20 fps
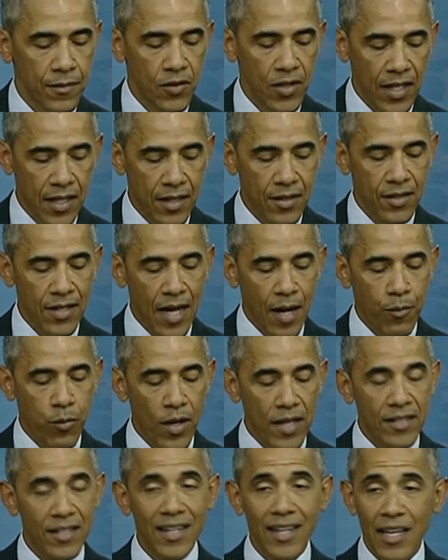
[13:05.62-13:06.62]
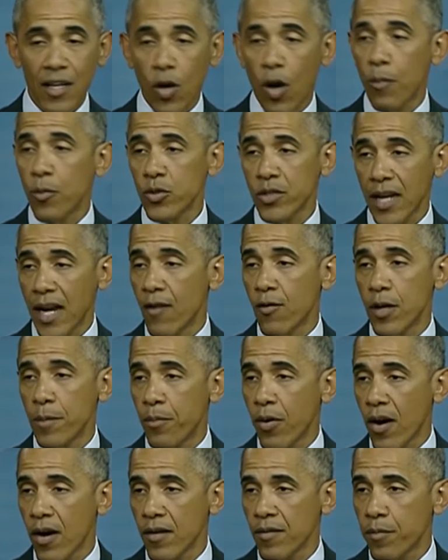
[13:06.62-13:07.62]
Zika is now present in almost every
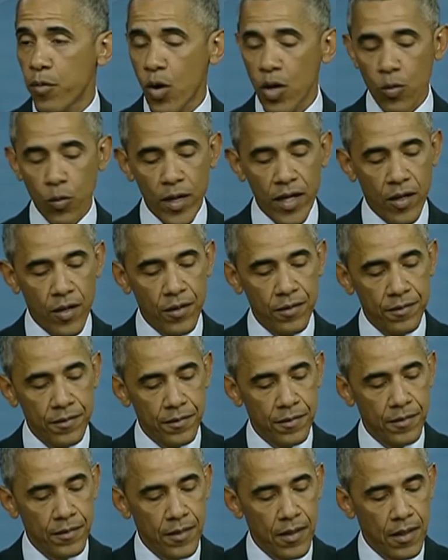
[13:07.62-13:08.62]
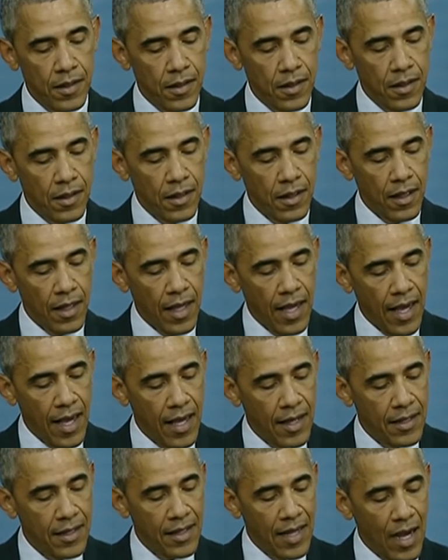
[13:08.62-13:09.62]
part of Puerto Rico,
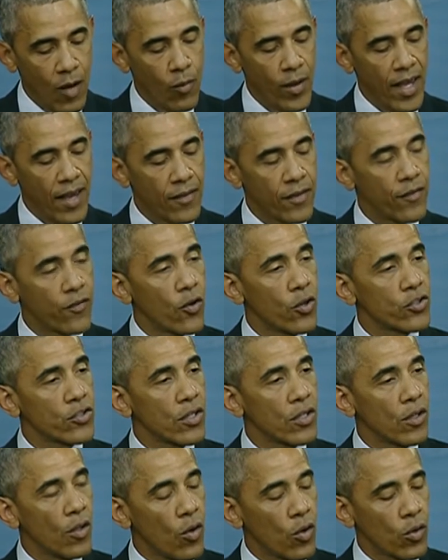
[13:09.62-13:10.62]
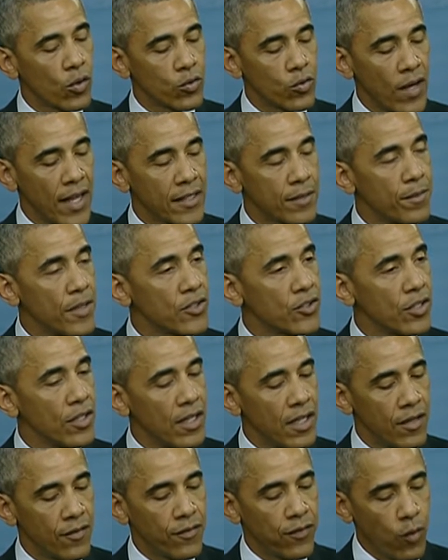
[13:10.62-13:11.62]
and now we have the first local transmission
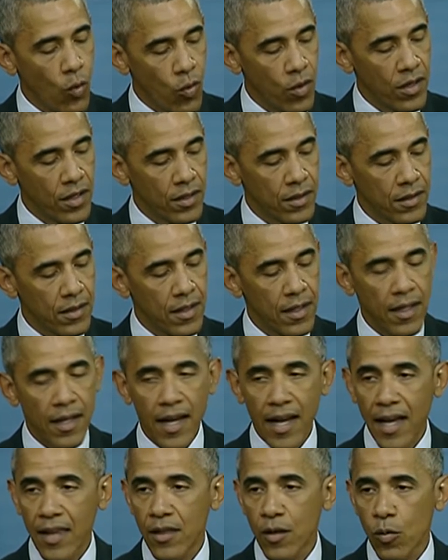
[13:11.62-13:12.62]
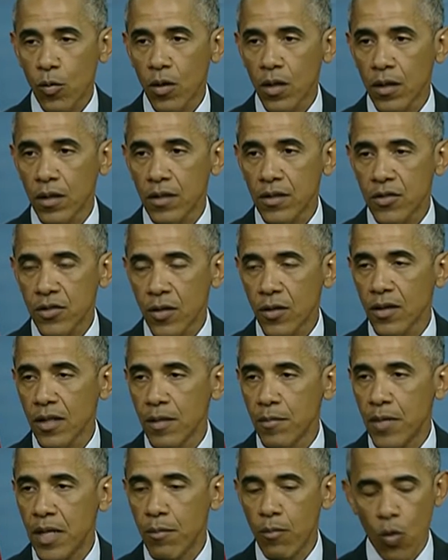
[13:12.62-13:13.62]
in Florida, and there will
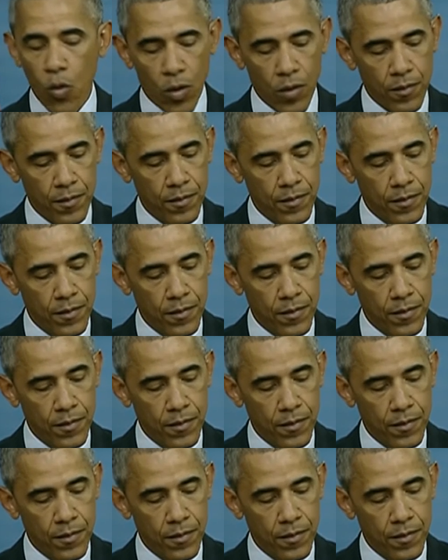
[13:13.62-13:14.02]
certainly be more.